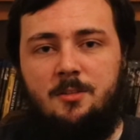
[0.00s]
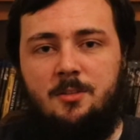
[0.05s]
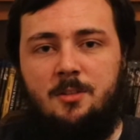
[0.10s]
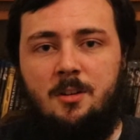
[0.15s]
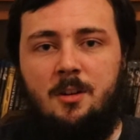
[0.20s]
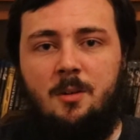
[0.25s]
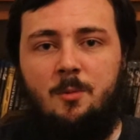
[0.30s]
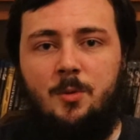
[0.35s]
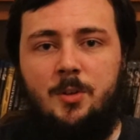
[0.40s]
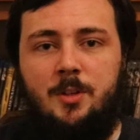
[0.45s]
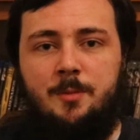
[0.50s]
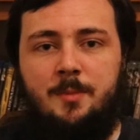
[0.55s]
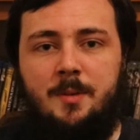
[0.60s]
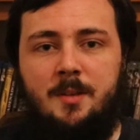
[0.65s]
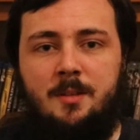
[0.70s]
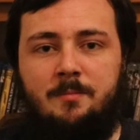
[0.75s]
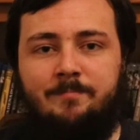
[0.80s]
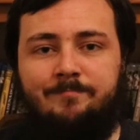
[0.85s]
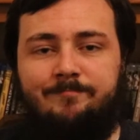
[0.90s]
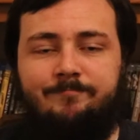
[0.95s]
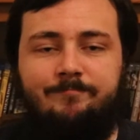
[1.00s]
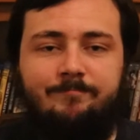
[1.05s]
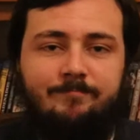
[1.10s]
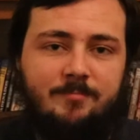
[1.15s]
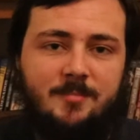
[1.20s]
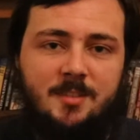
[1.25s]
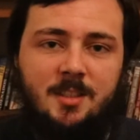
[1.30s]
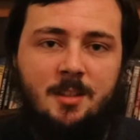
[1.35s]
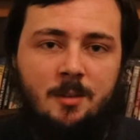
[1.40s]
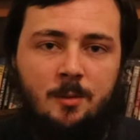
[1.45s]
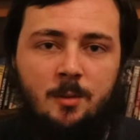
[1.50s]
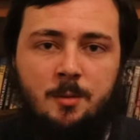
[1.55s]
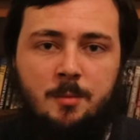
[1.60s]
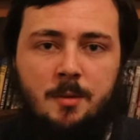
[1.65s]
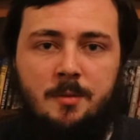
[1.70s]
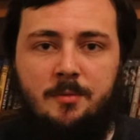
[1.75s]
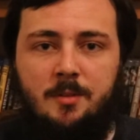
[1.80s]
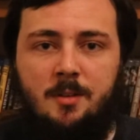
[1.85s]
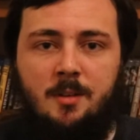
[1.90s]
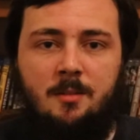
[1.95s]
You know, I would have been
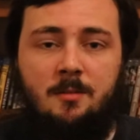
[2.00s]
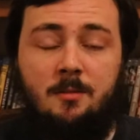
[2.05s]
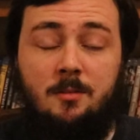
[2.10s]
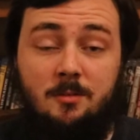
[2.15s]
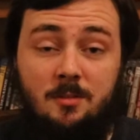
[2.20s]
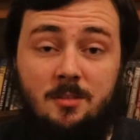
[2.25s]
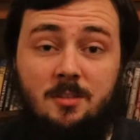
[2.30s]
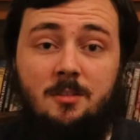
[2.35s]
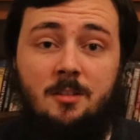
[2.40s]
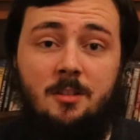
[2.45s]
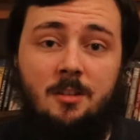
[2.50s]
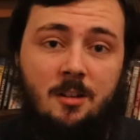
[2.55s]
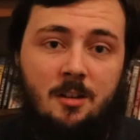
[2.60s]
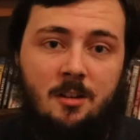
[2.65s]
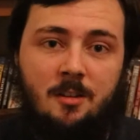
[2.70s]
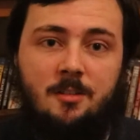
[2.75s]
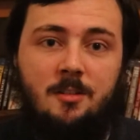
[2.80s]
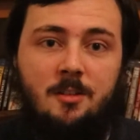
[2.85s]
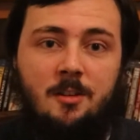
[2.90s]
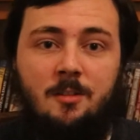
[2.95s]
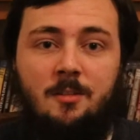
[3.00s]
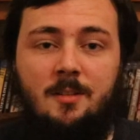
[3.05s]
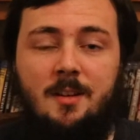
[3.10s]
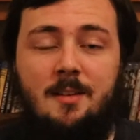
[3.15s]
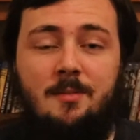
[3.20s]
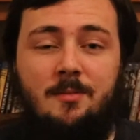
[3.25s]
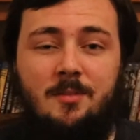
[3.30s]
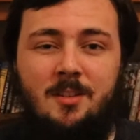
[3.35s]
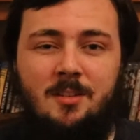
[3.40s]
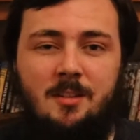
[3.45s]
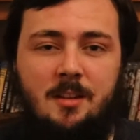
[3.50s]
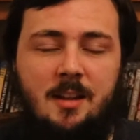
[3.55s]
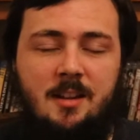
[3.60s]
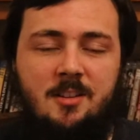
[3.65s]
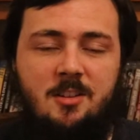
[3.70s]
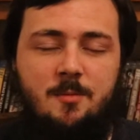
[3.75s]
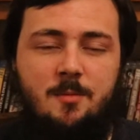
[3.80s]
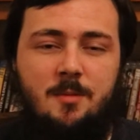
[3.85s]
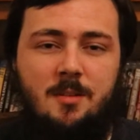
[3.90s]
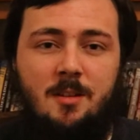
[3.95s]
feeling, you know, if this had
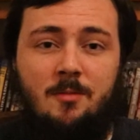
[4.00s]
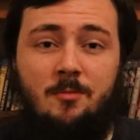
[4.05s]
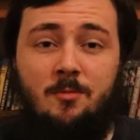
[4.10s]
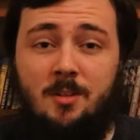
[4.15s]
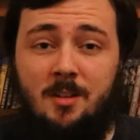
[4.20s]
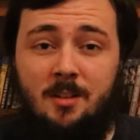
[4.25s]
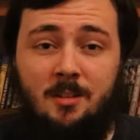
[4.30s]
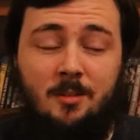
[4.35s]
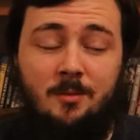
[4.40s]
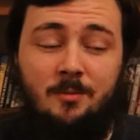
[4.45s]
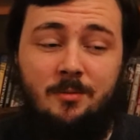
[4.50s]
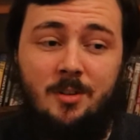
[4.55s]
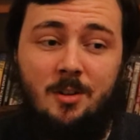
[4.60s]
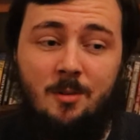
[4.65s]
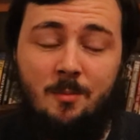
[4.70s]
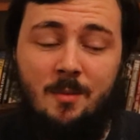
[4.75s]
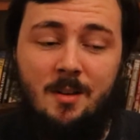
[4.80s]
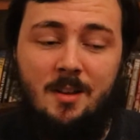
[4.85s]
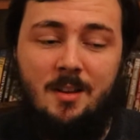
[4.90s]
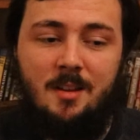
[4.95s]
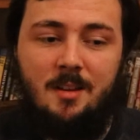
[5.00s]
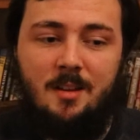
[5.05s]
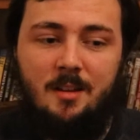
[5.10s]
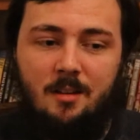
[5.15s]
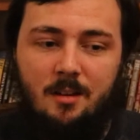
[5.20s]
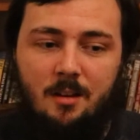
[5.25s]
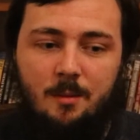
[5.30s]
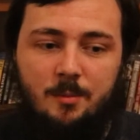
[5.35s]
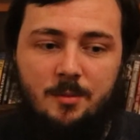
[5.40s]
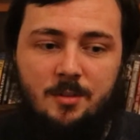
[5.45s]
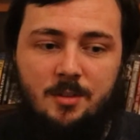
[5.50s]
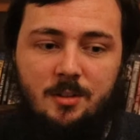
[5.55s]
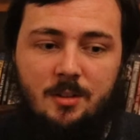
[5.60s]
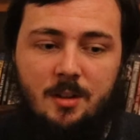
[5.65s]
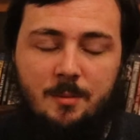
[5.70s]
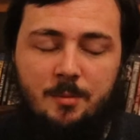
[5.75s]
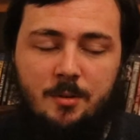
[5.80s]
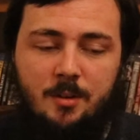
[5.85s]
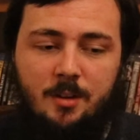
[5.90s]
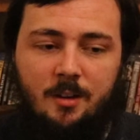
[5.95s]
actually been a really good film up until
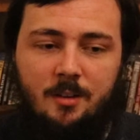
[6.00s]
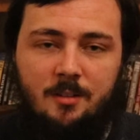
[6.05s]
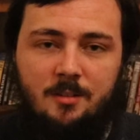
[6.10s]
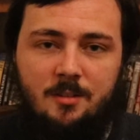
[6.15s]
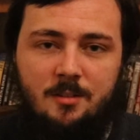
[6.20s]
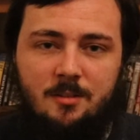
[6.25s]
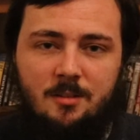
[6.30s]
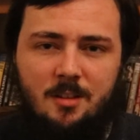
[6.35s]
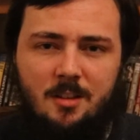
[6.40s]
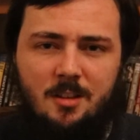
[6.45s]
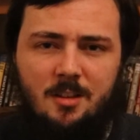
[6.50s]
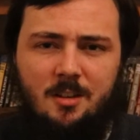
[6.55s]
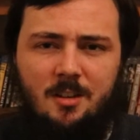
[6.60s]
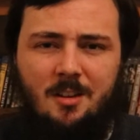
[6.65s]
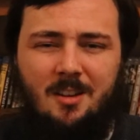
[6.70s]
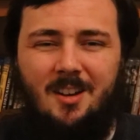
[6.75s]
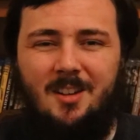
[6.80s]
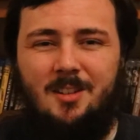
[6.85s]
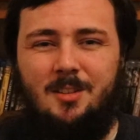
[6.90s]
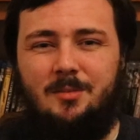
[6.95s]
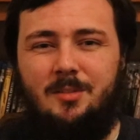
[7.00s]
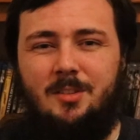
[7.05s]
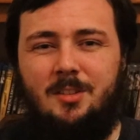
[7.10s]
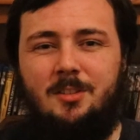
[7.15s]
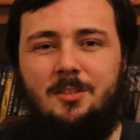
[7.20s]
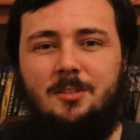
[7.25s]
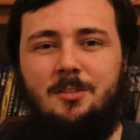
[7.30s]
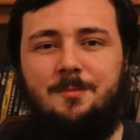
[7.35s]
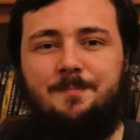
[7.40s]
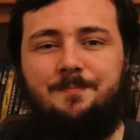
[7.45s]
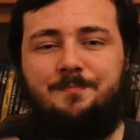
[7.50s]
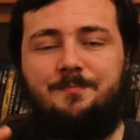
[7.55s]
that point, because it's kind of a good